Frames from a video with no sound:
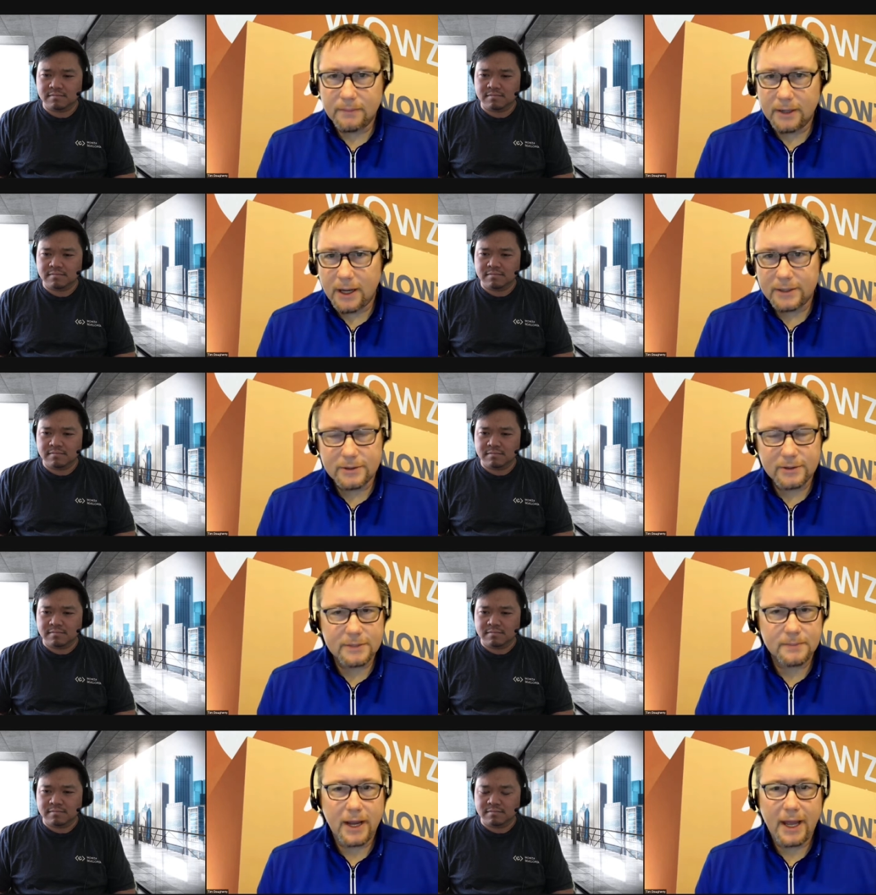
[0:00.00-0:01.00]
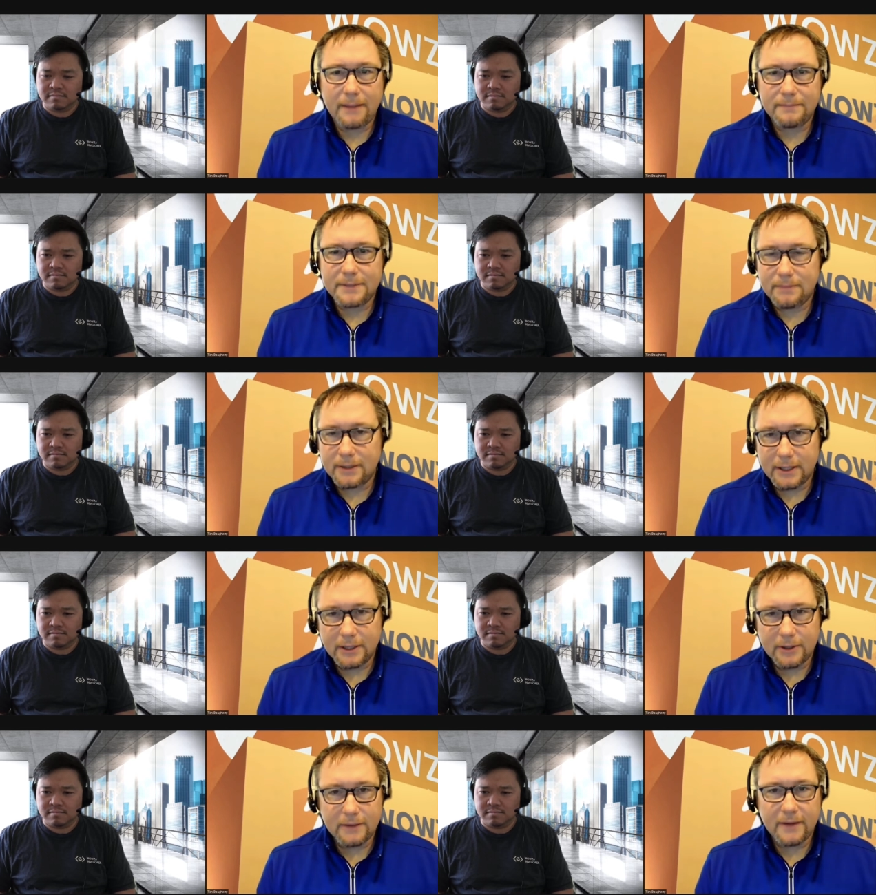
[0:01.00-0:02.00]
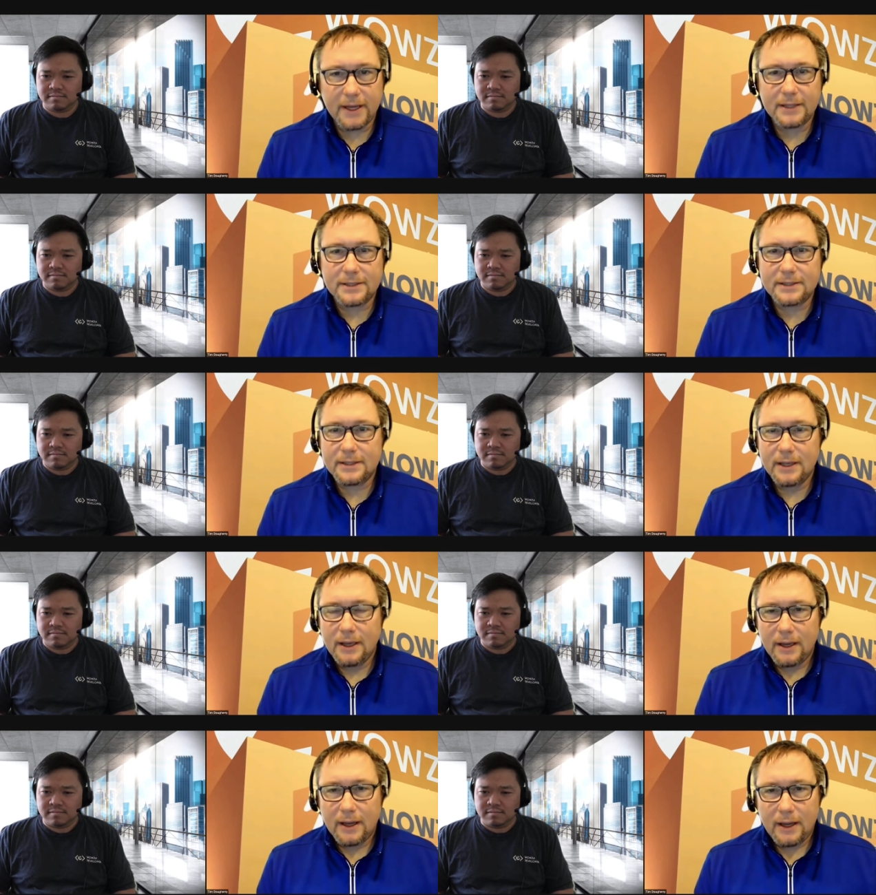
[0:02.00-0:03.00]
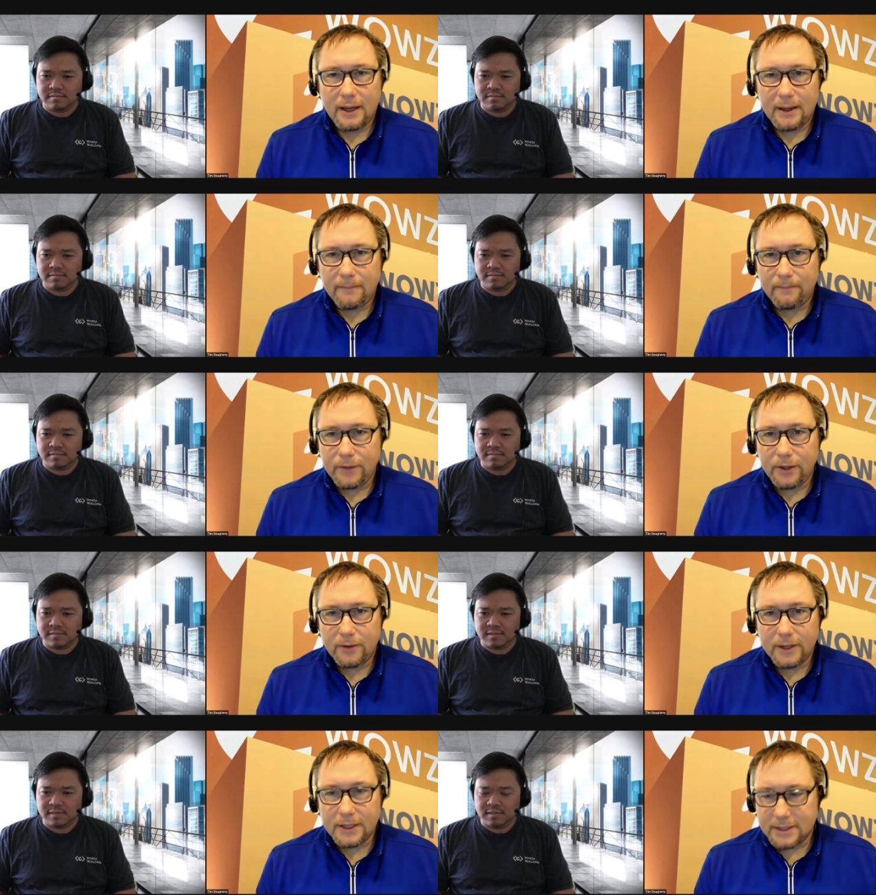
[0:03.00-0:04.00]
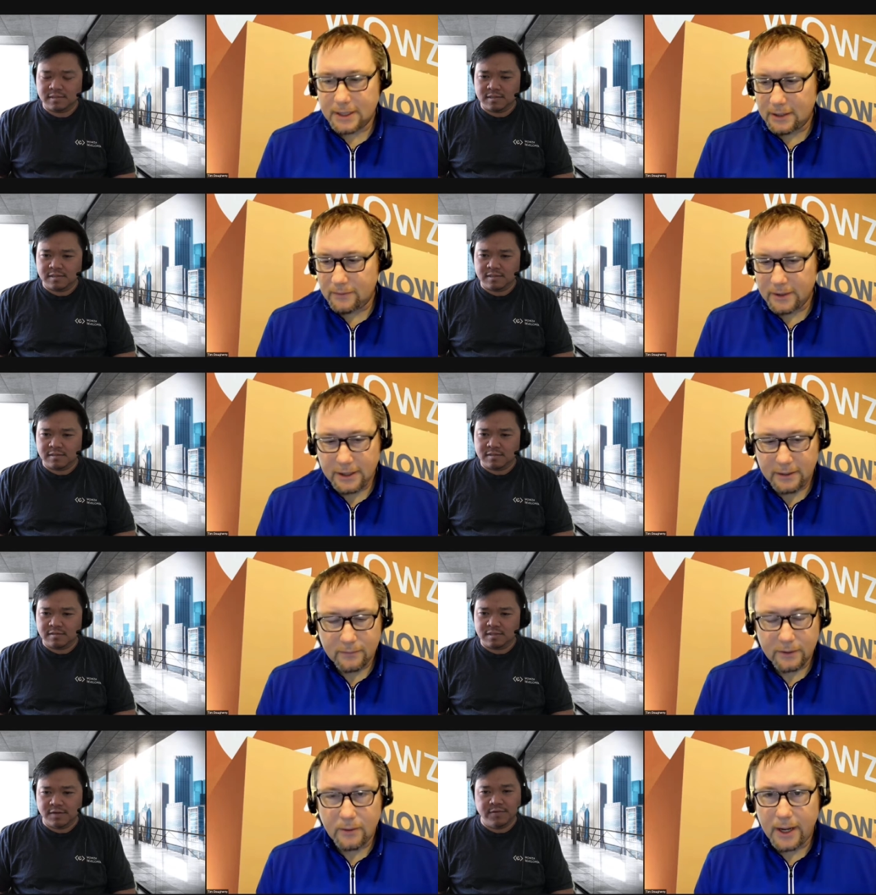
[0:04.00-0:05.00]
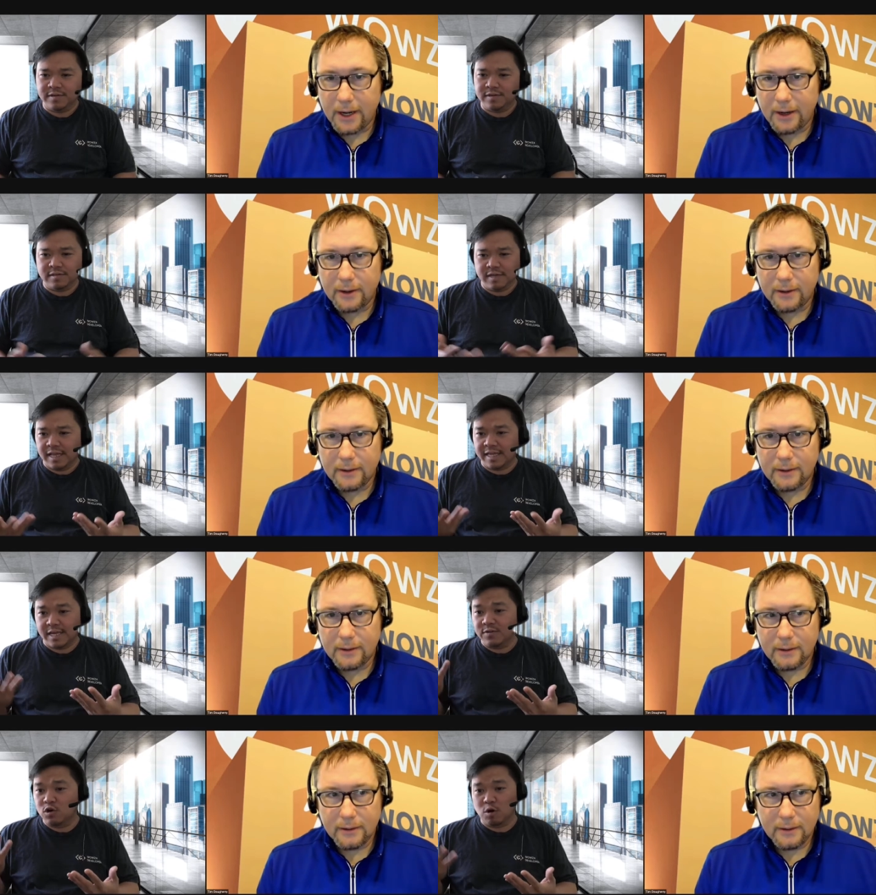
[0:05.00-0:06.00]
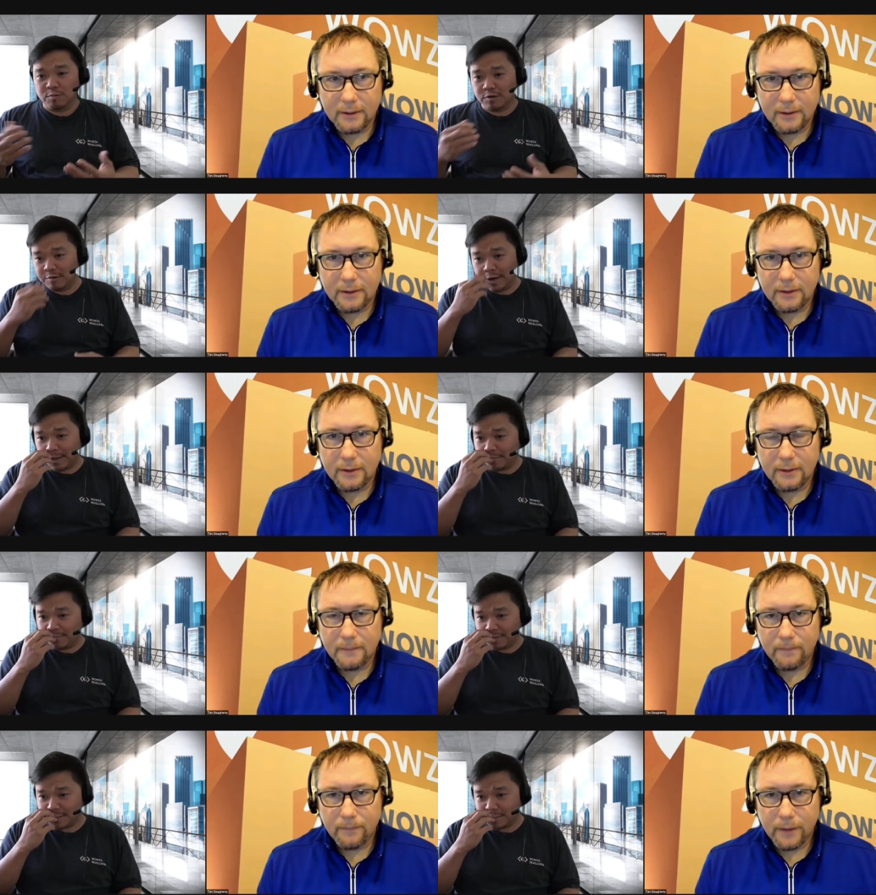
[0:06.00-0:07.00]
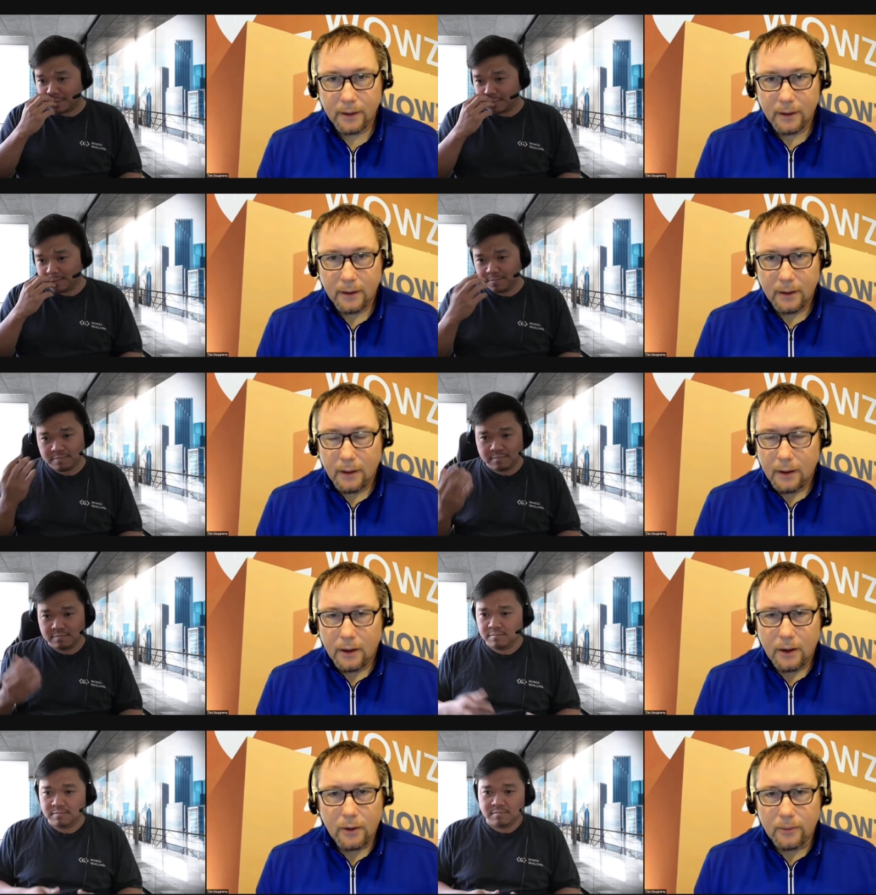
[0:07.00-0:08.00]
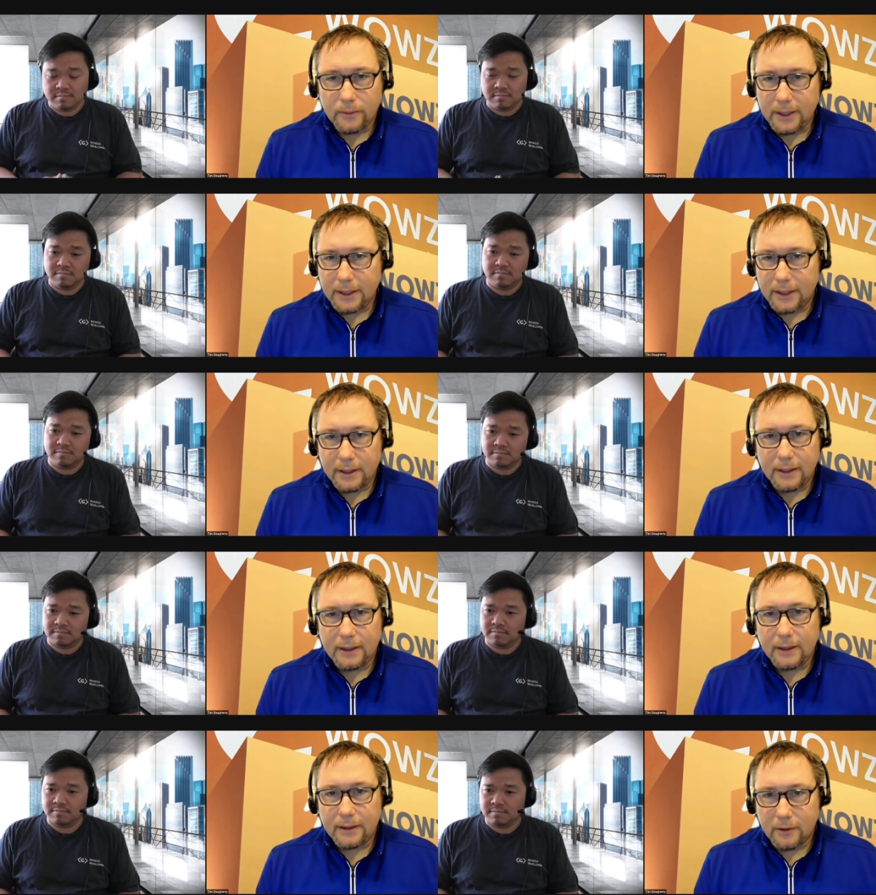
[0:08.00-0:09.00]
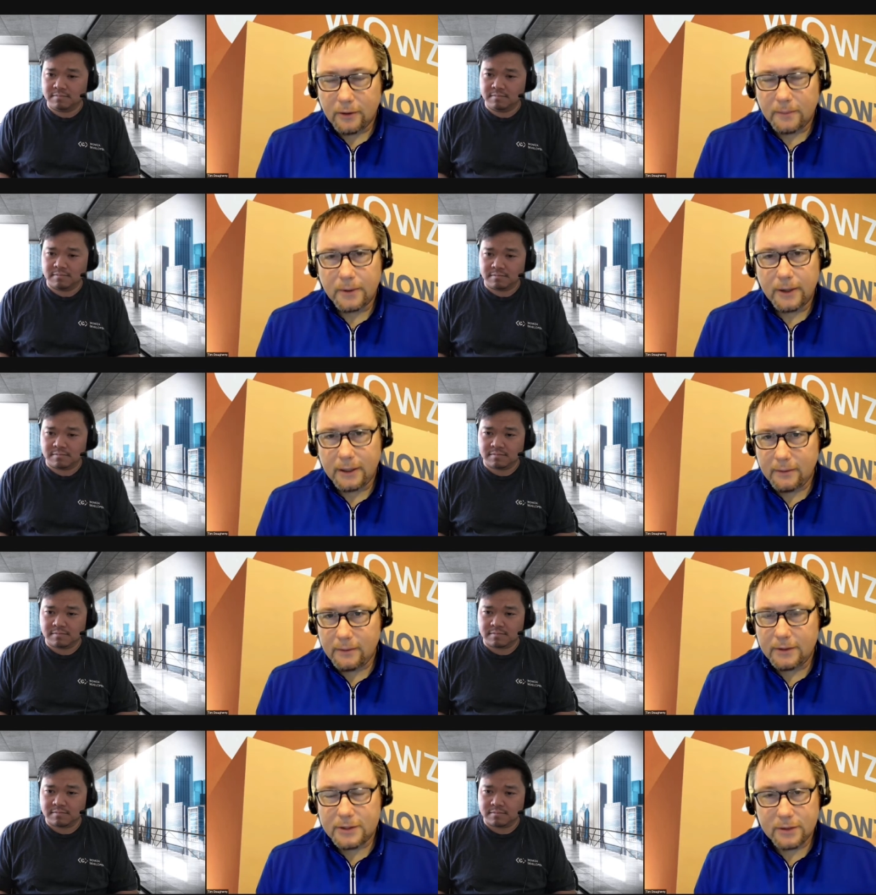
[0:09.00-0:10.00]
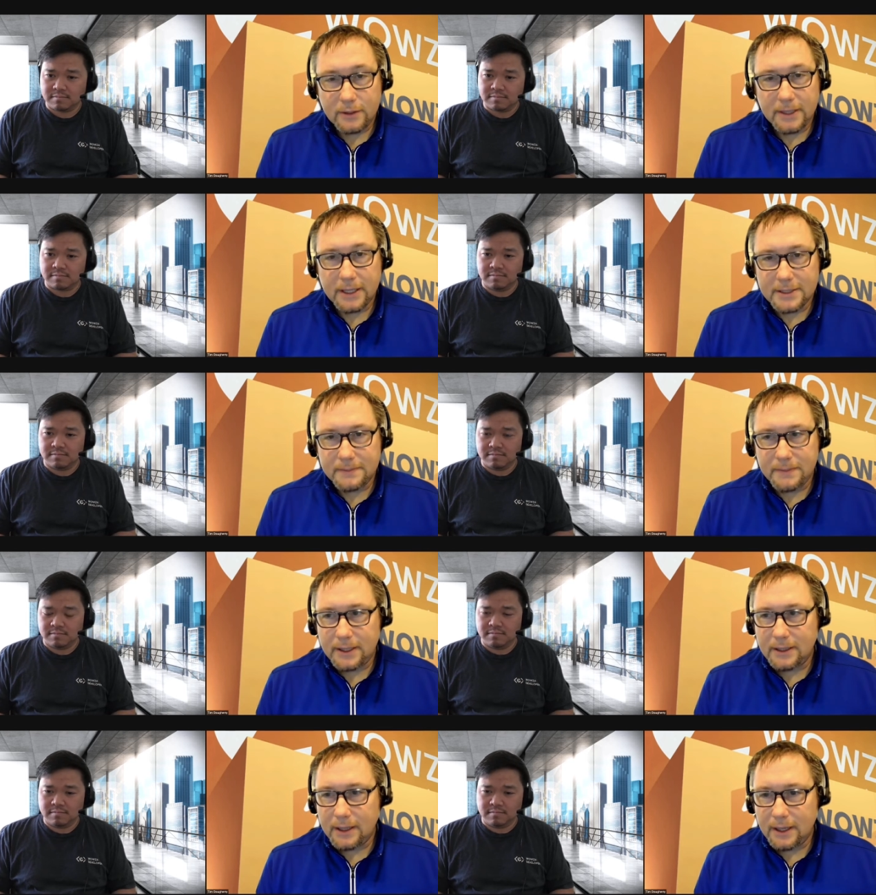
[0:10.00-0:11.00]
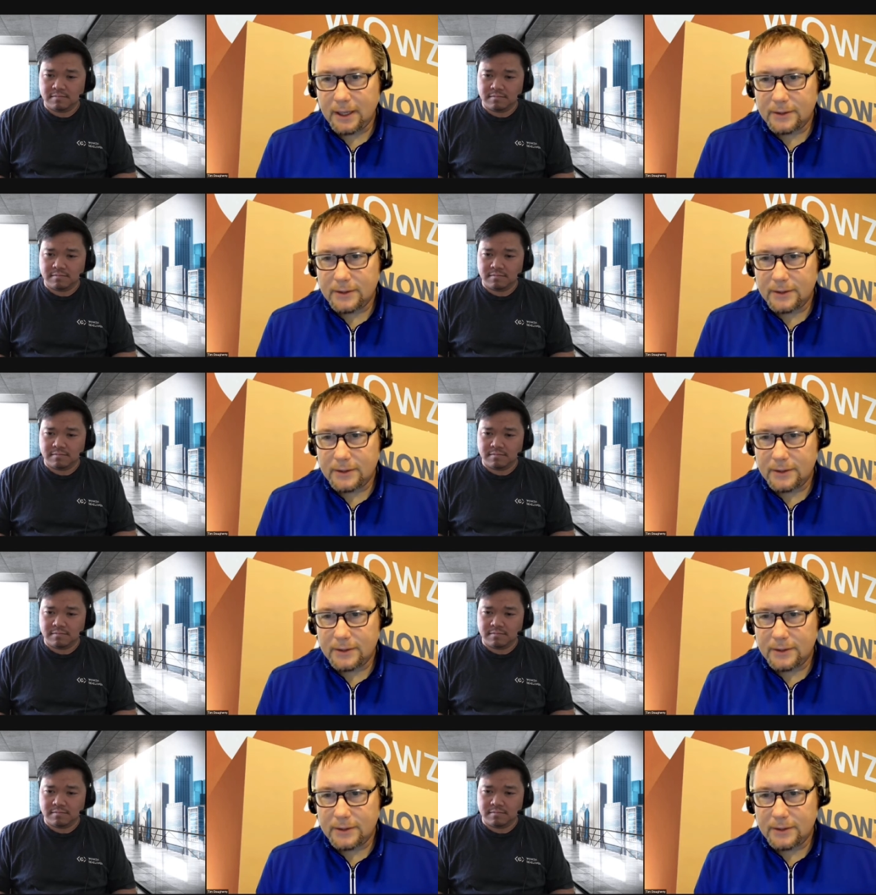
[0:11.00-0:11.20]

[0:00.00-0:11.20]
Speaker 1: concerts, perhaps political events, um, you know things that can really require even, yeah like
Speaker 2: even corporate training for example
Speaker 1: oh yeah and and, and corporate streaming has been a